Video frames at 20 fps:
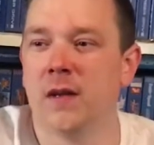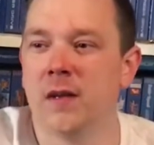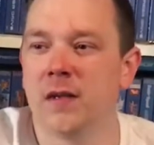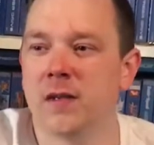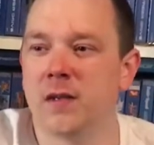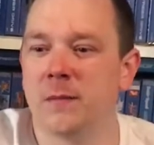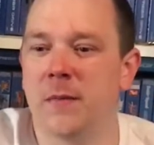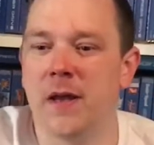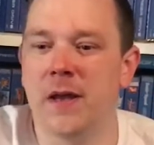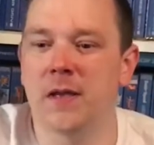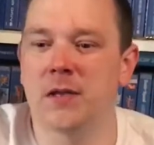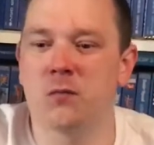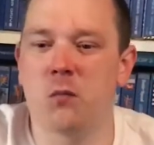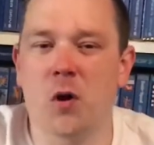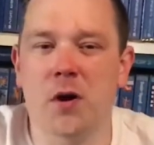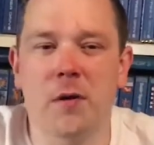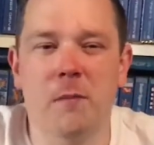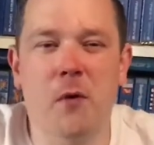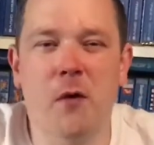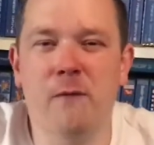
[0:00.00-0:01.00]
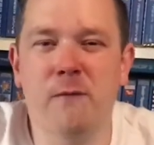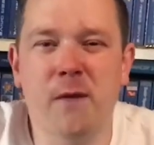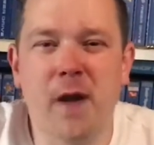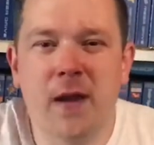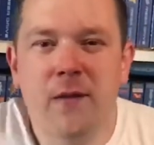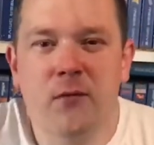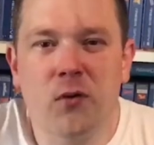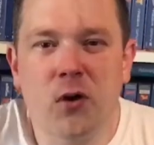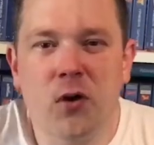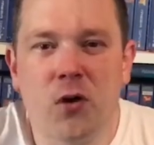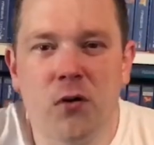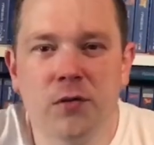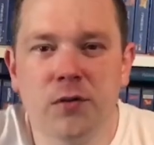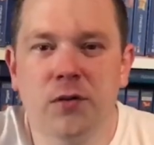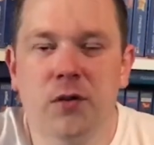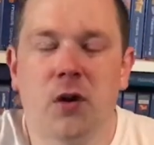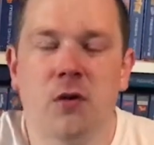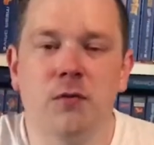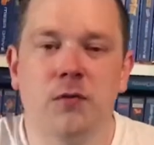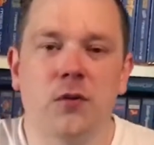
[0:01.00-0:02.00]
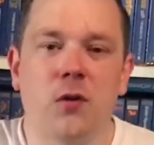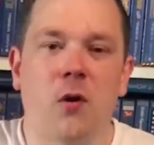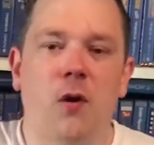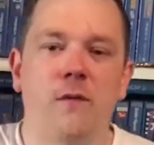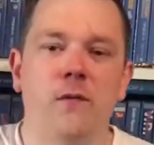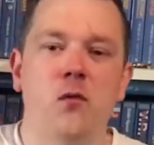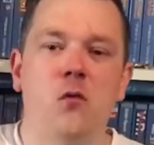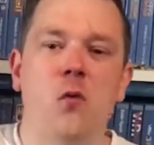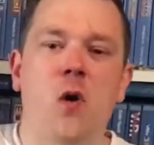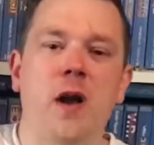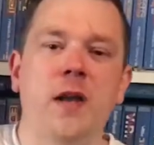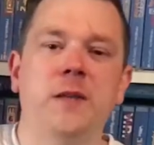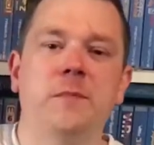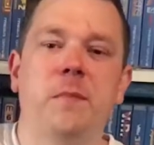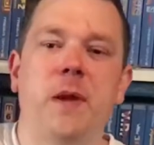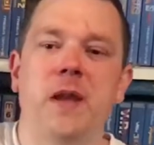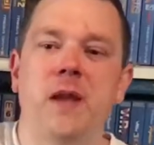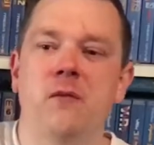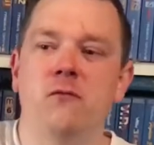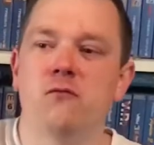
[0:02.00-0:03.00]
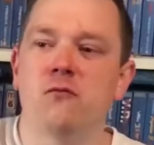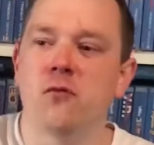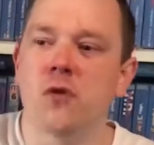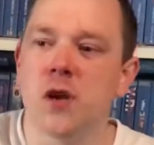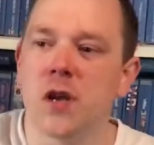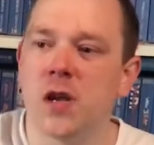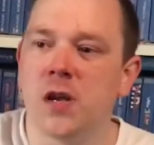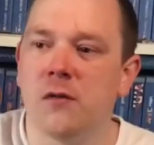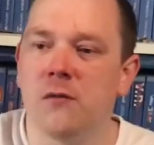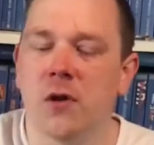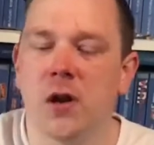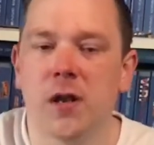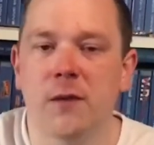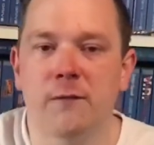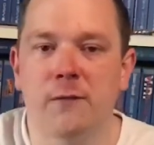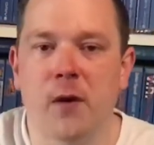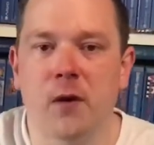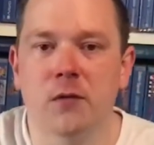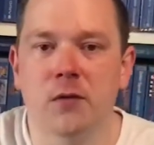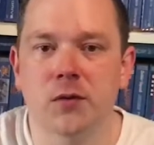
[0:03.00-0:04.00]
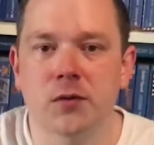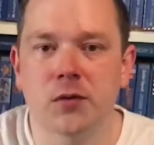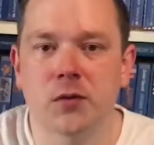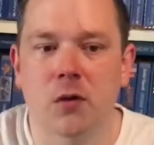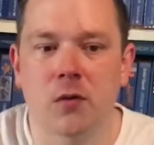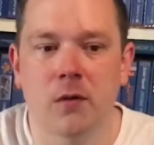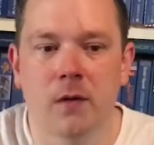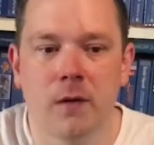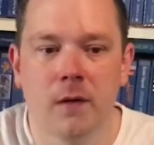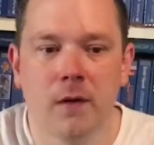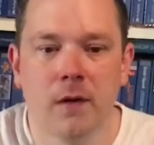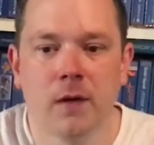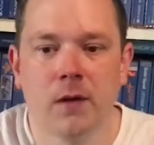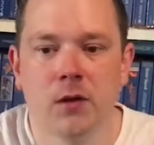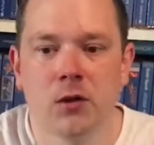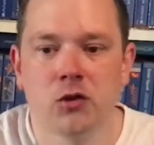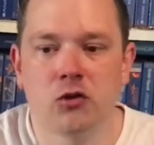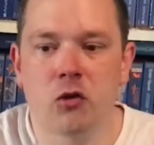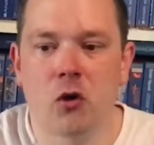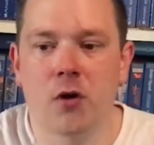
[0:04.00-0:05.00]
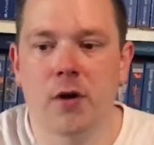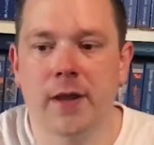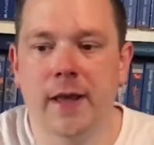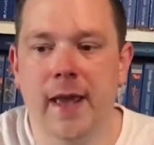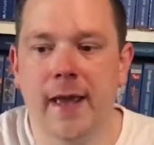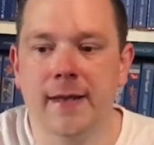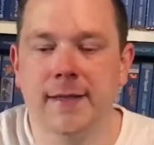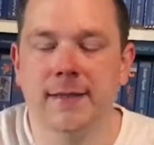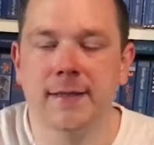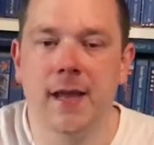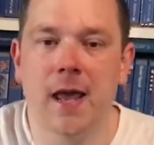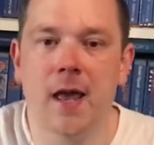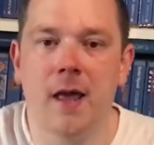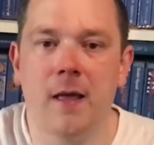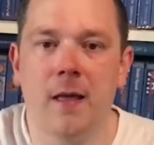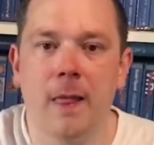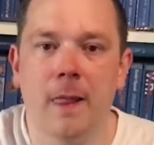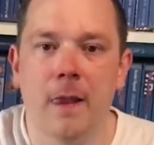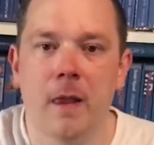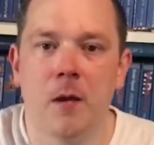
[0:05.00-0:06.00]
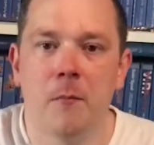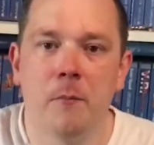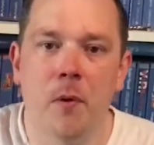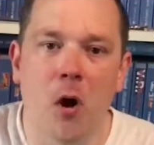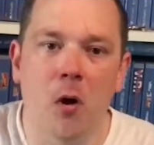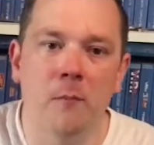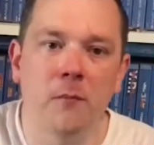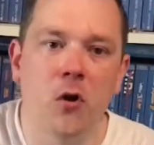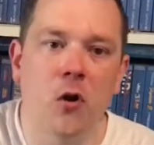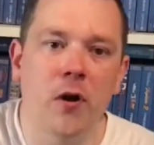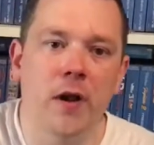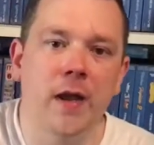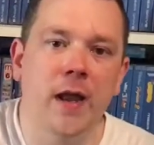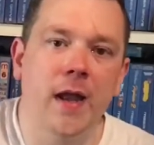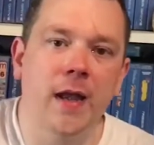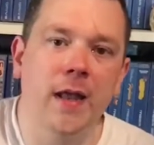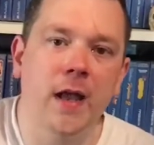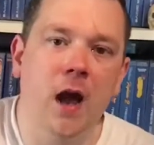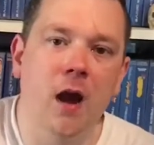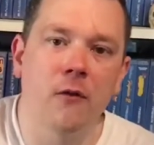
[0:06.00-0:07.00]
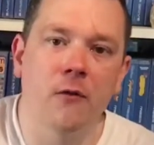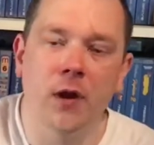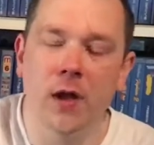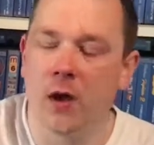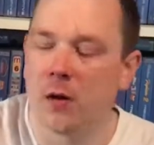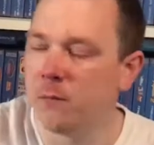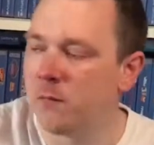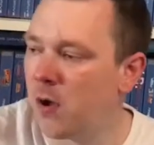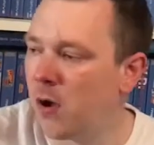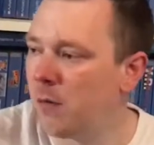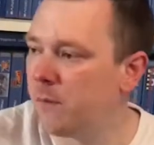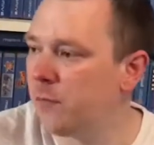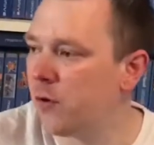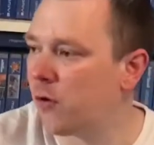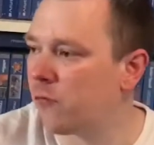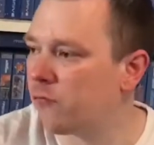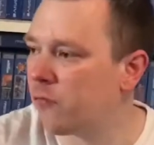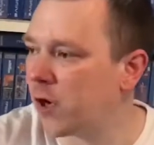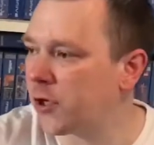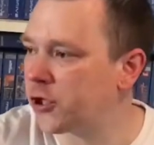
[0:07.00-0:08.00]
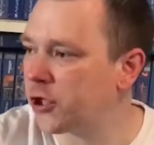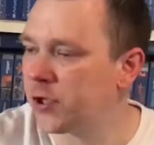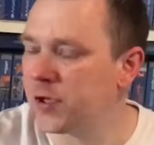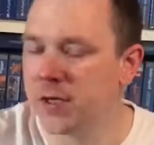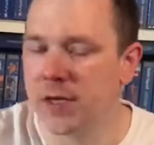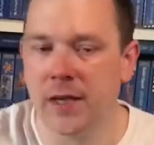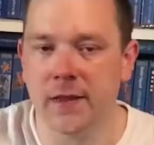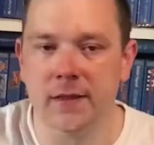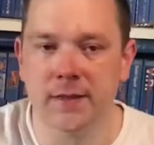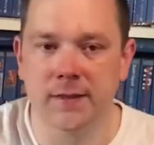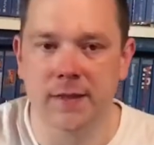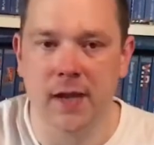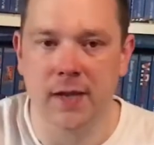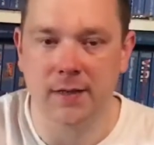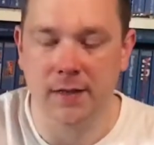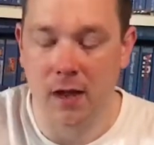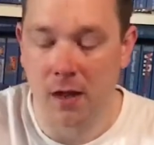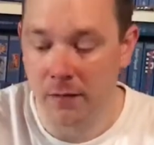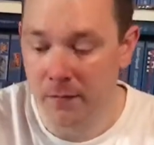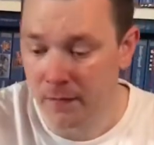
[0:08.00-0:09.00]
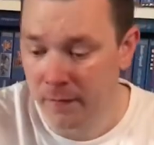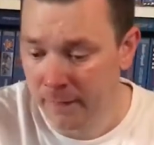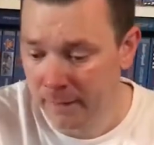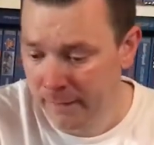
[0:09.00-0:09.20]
to me is one of my favourite consoles. So I've always been really focused on trying to get a set, but I'm not in any hurry. I'm not rushing to get the set done,